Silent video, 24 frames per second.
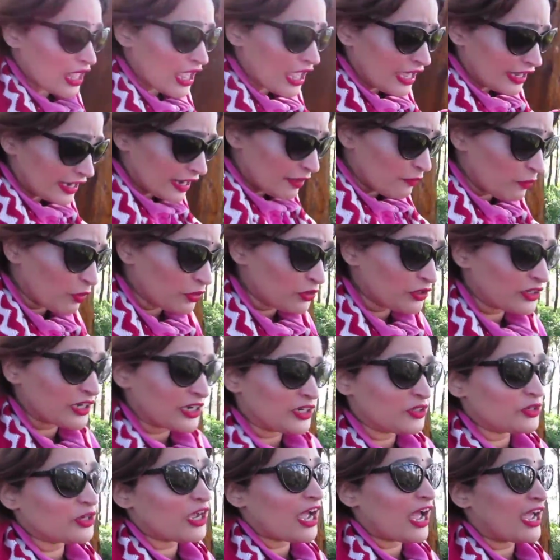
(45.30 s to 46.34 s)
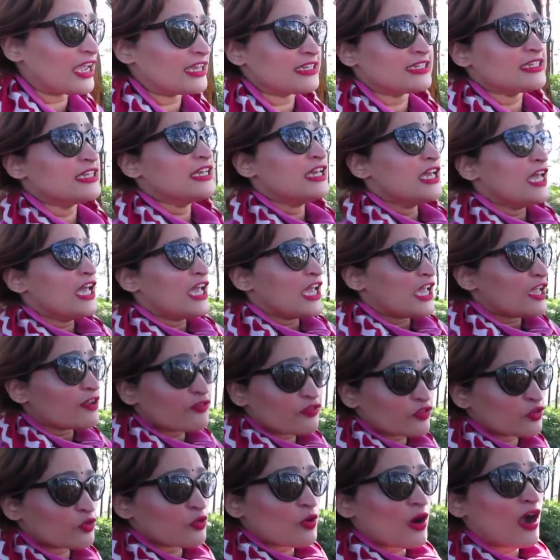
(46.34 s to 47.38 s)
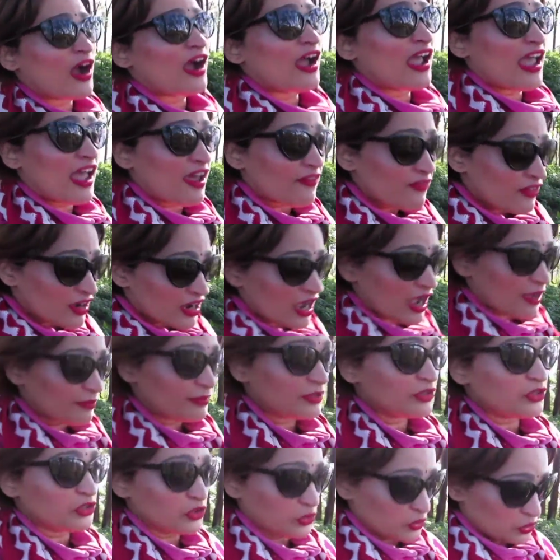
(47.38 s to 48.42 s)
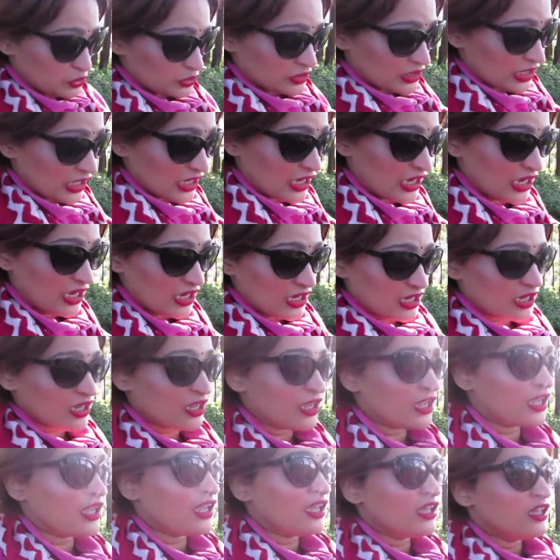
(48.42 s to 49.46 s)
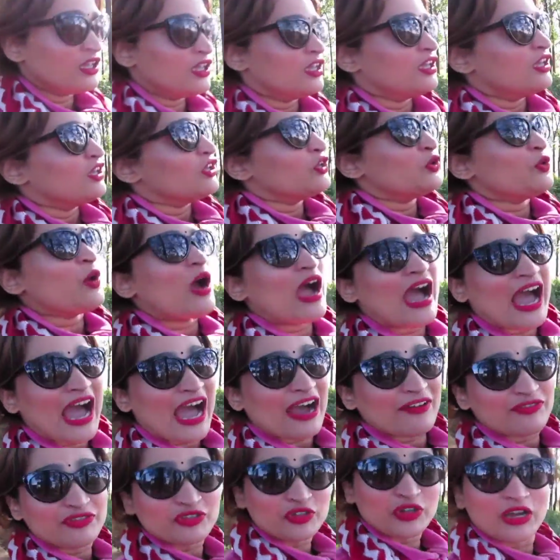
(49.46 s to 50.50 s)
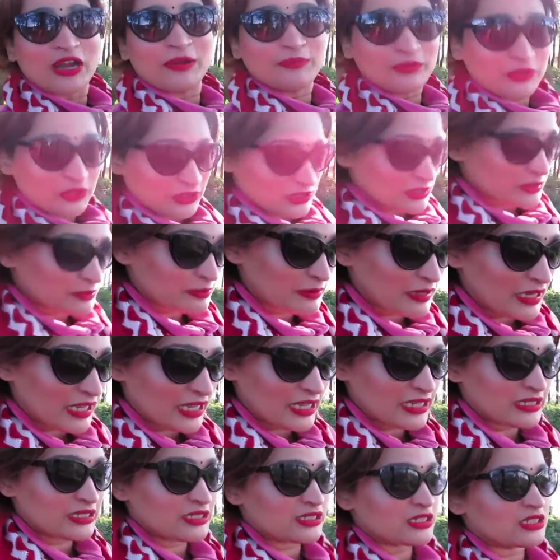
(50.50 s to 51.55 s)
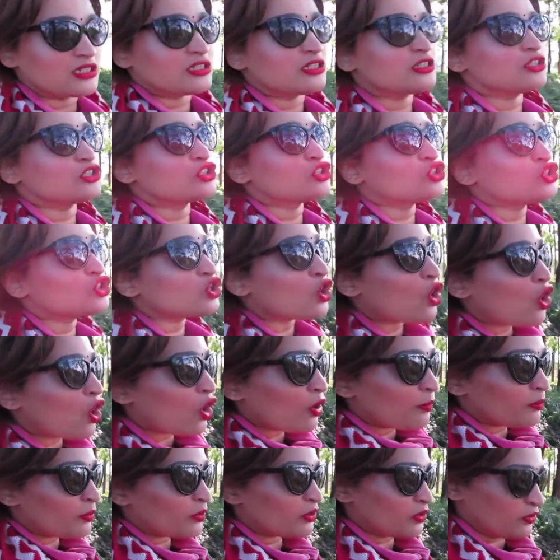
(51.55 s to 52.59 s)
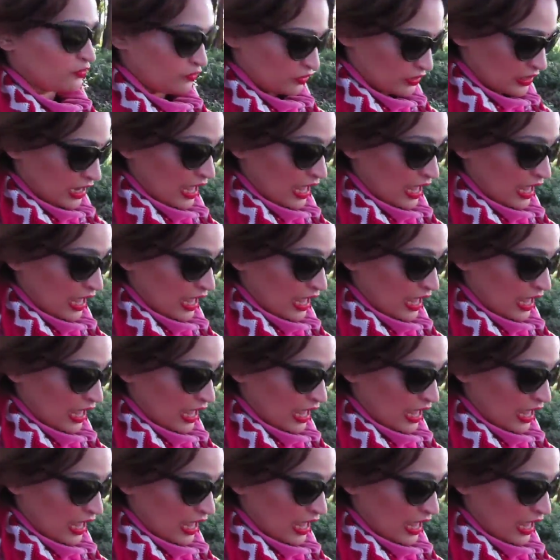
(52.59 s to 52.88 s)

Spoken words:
And I want to tell you guys, if you are ever coming to Ooty, you have to come to this place. This is so beautiful.